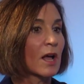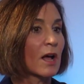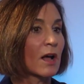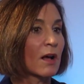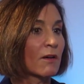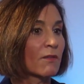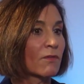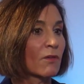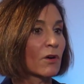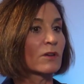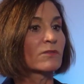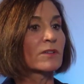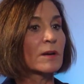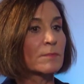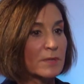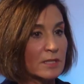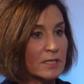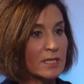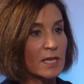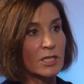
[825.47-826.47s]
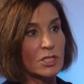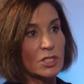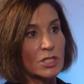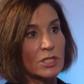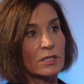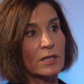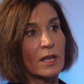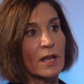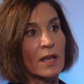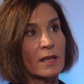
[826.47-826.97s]
of our
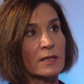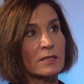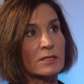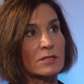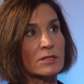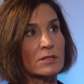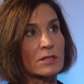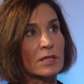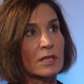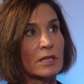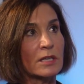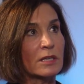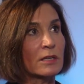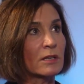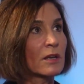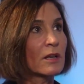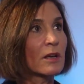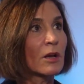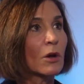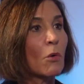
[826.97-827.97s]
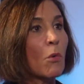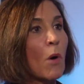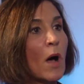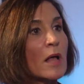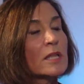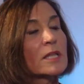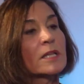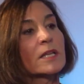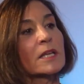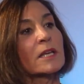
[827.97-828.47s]
reputation and the
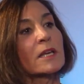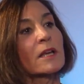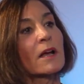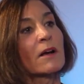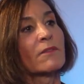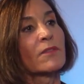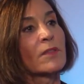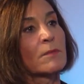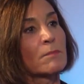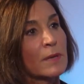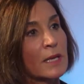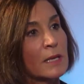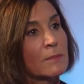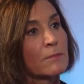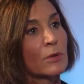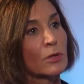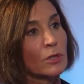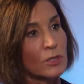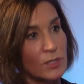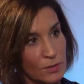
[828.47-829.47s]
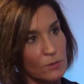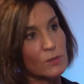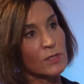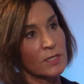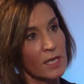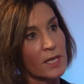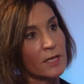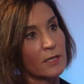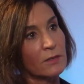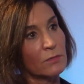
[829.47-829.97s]
quality of the people
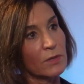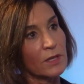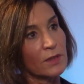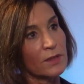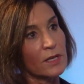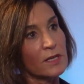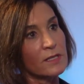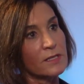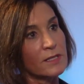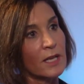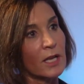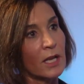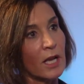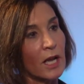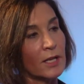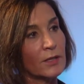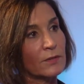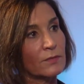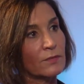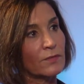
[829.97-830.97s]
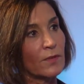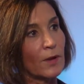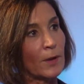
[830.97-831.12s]
associated with us. It kind of